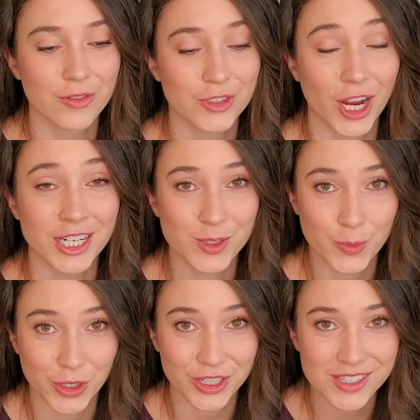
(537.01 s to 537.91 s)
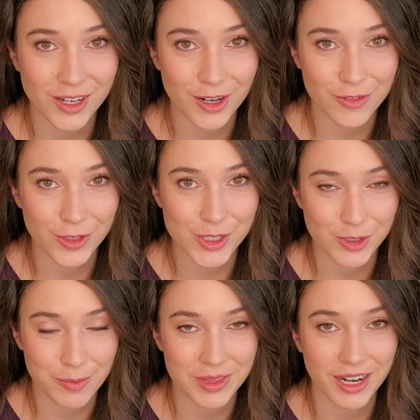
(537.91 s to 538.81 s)
Chinese words on our first
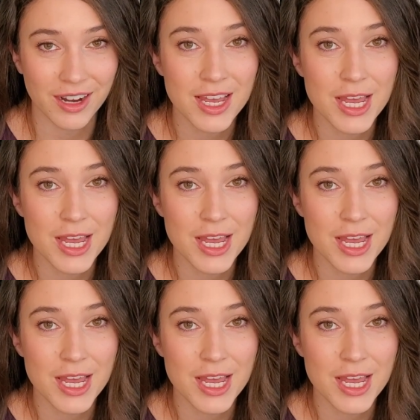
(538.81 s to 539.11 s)
trip there.